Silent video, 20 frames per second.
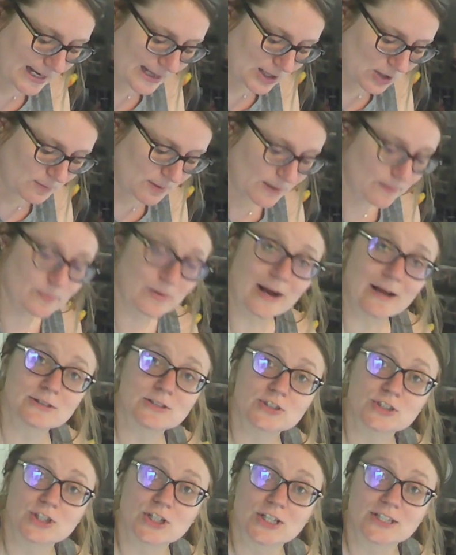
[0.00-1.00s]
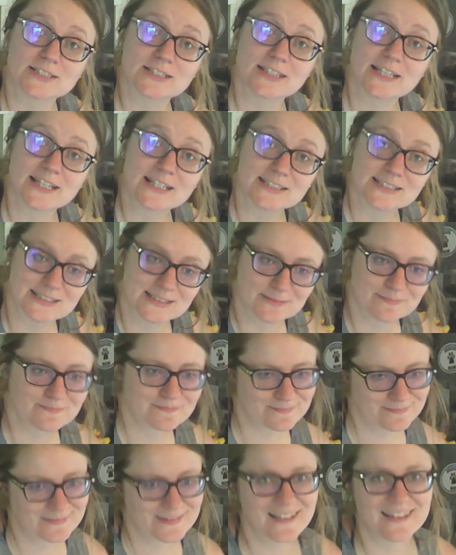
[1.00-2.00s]
a little bit of brown sugar to this.
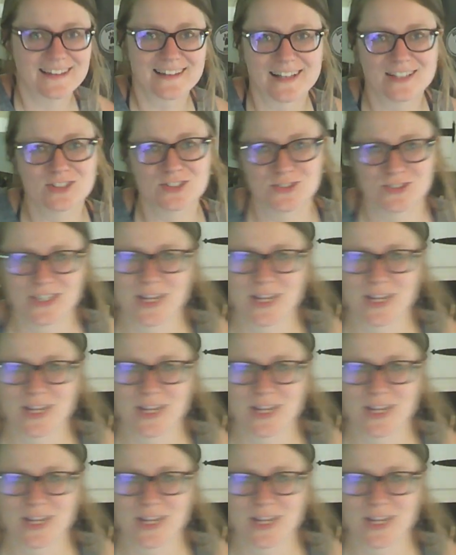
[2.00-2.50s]
Let's do